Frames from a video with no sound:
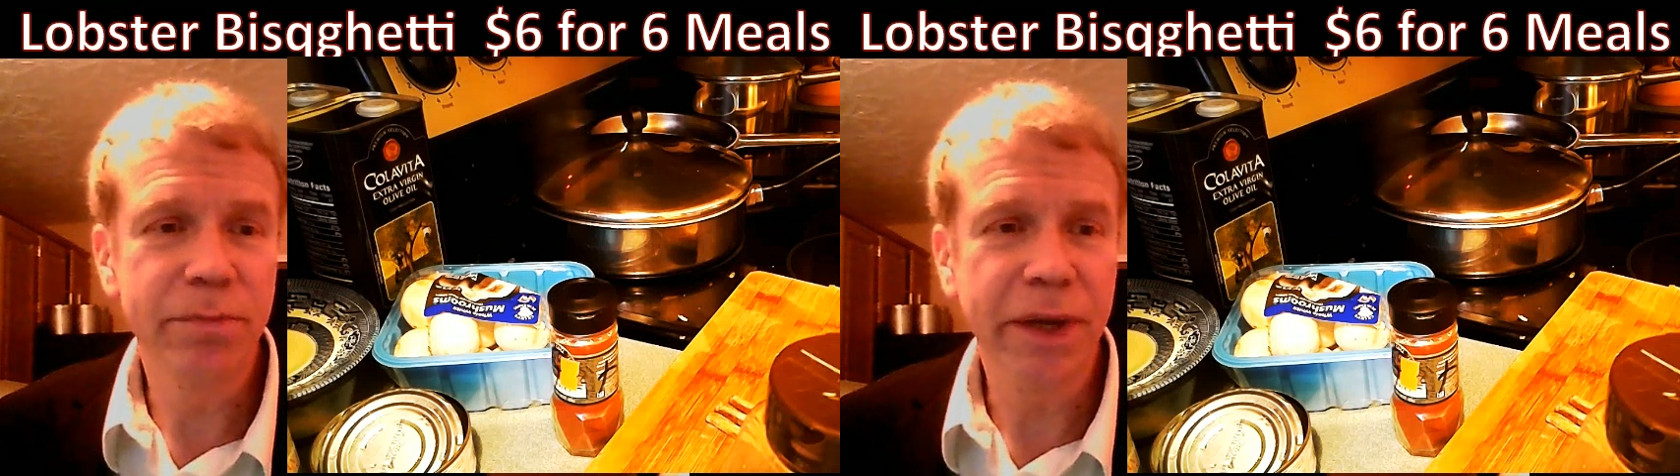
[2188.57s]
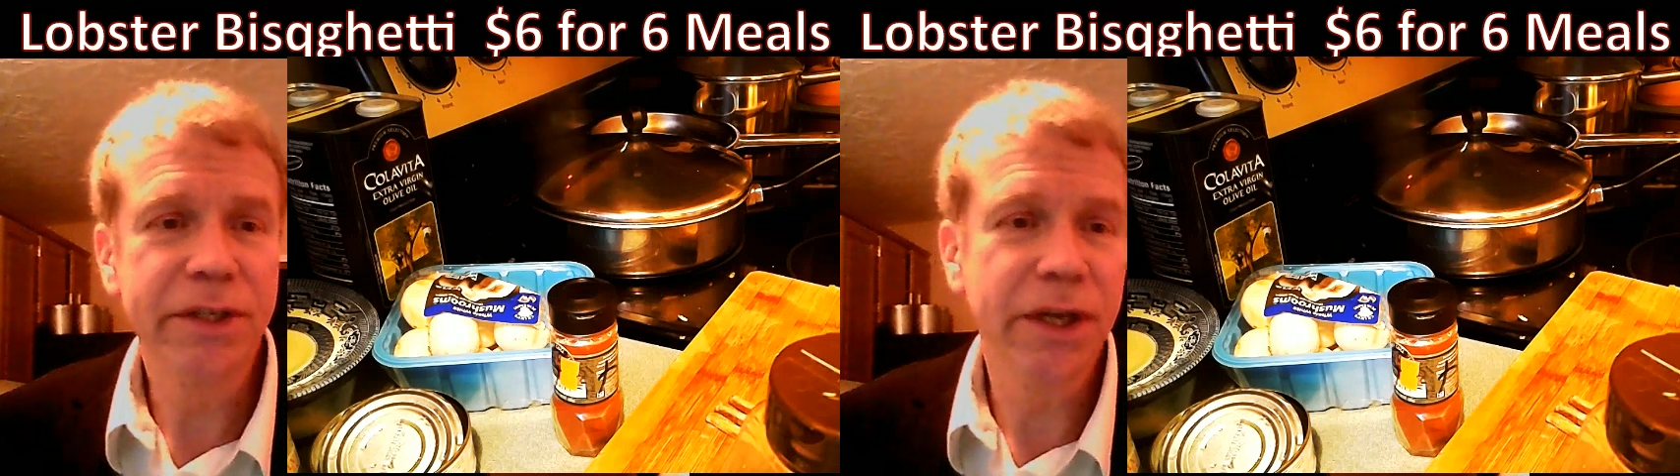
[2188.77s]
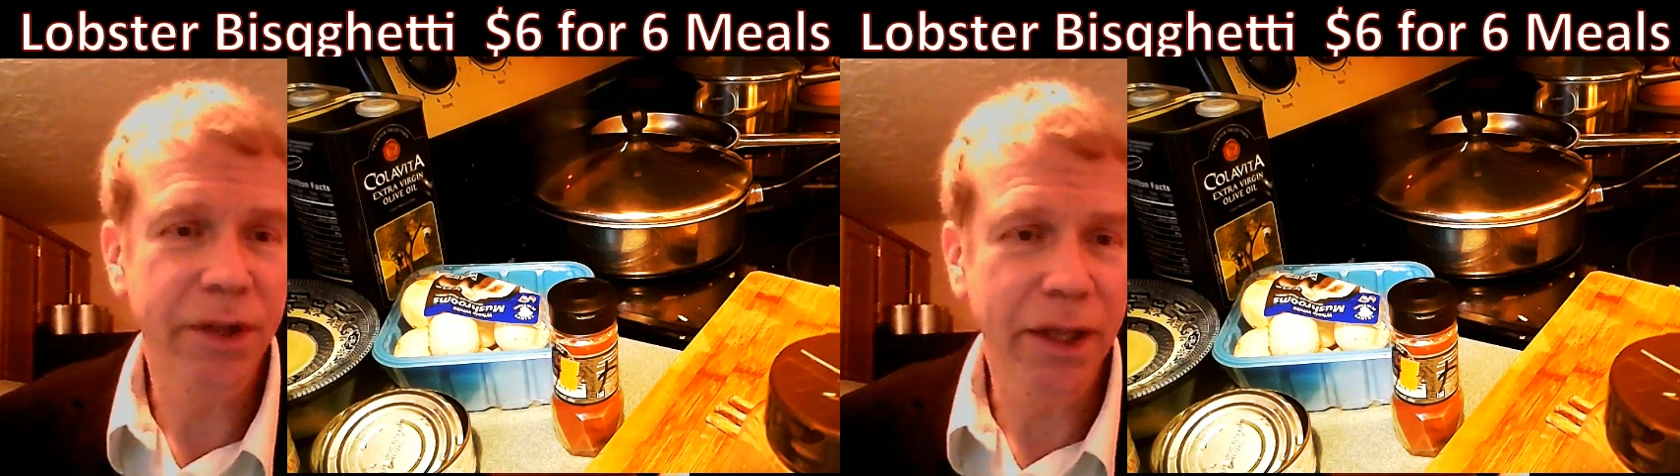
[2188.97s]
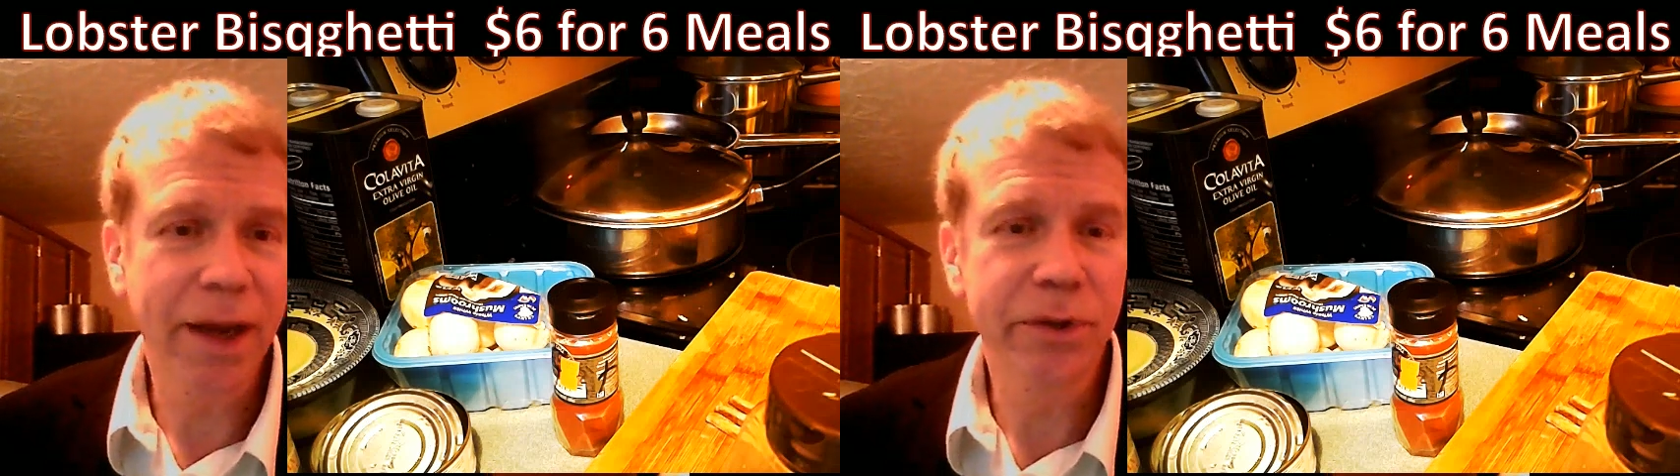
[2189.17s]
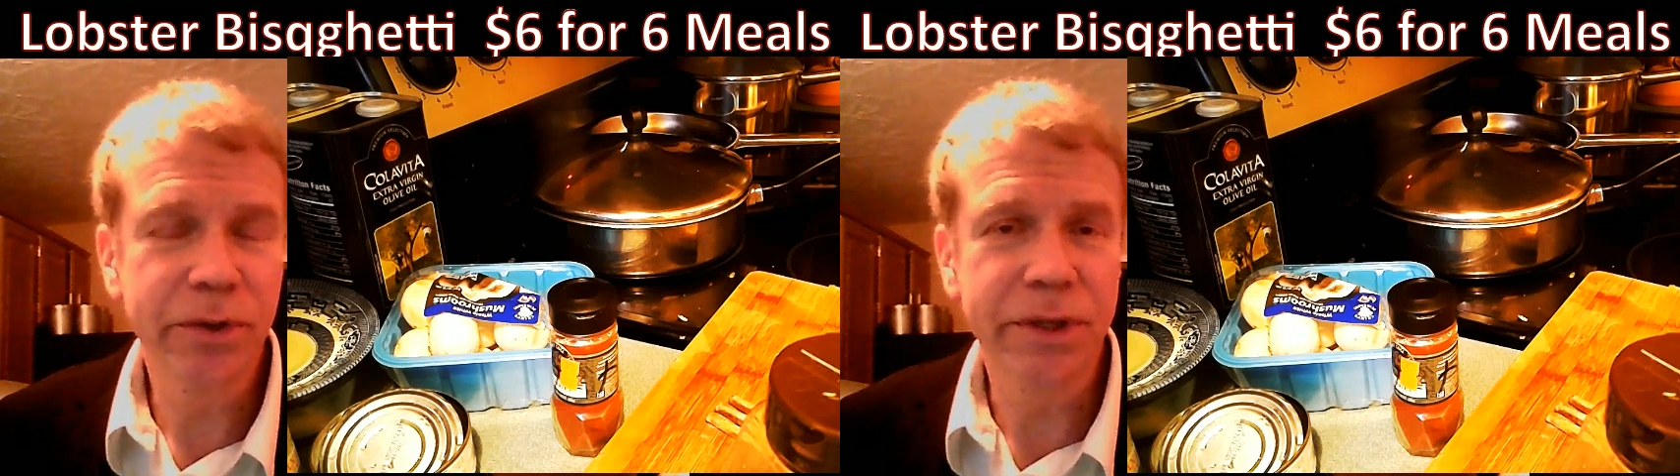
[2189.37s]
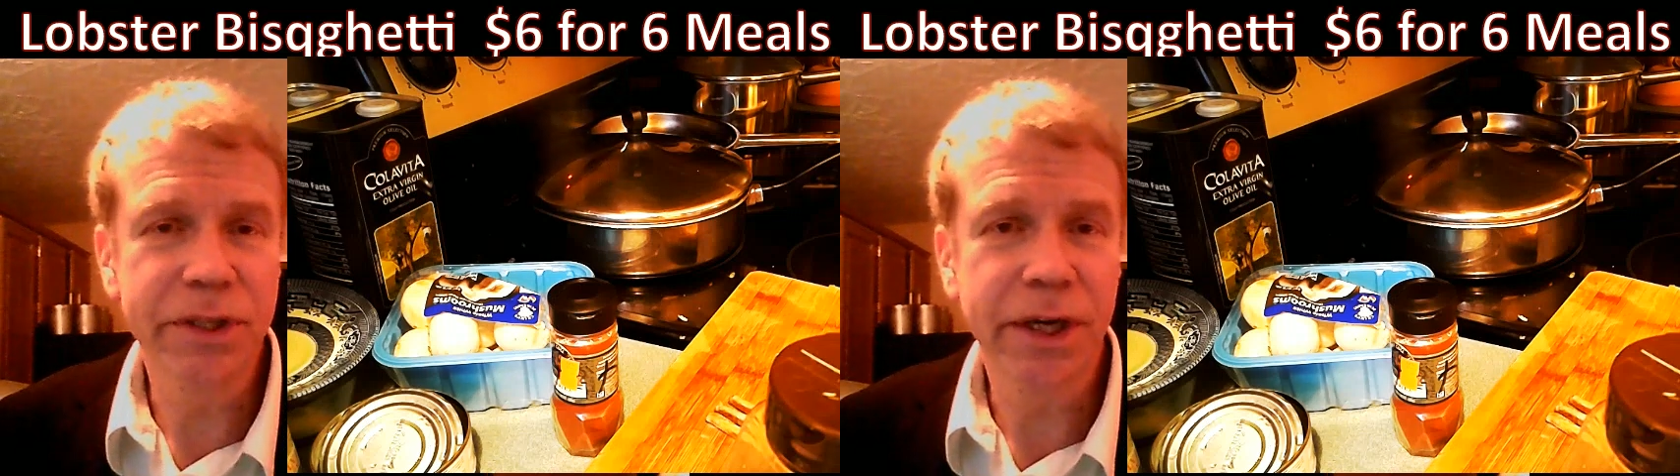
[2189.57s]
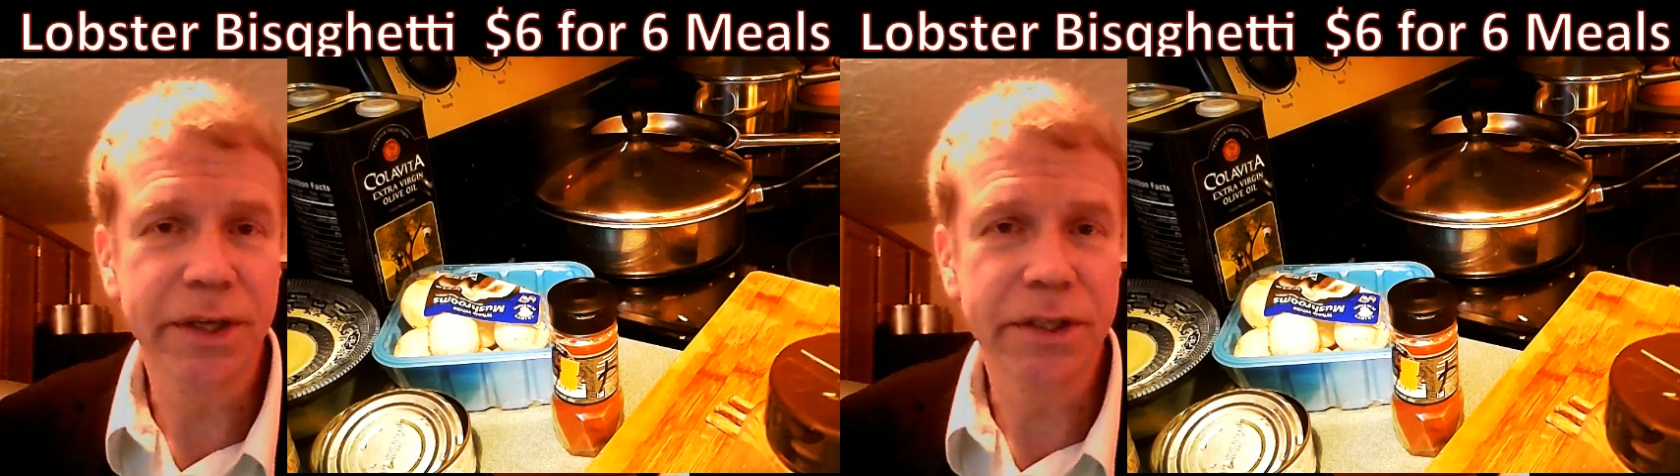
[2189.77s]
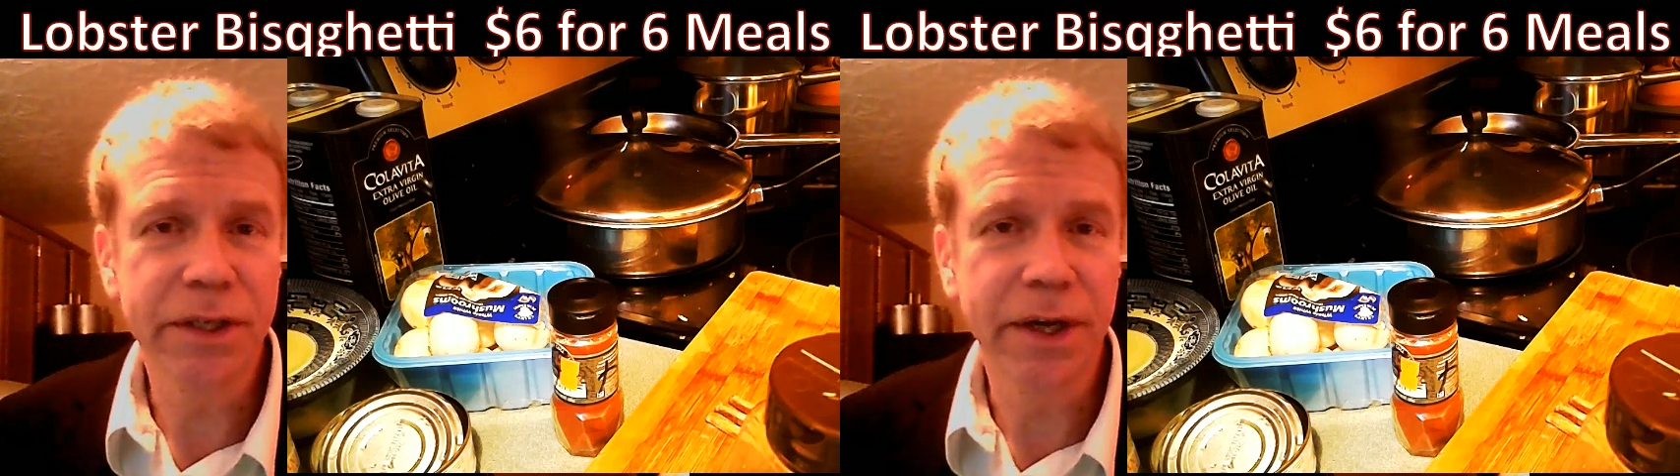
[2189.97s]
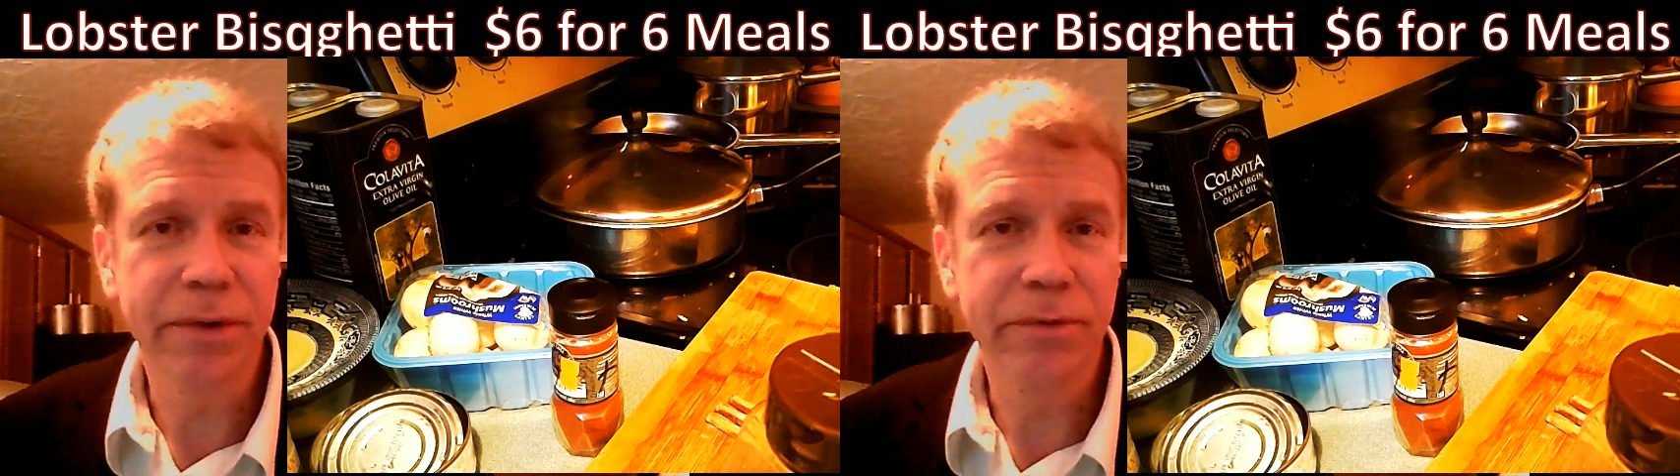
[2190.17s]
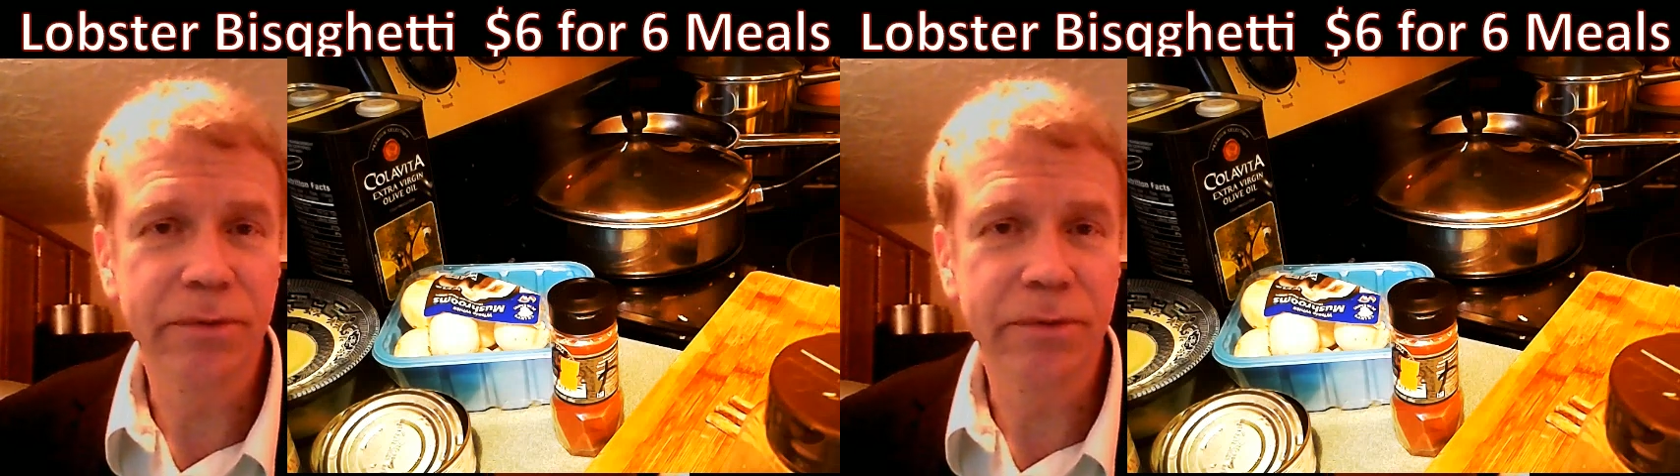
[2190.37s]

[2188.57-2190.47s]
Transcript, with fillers: based on the laboratory studies done on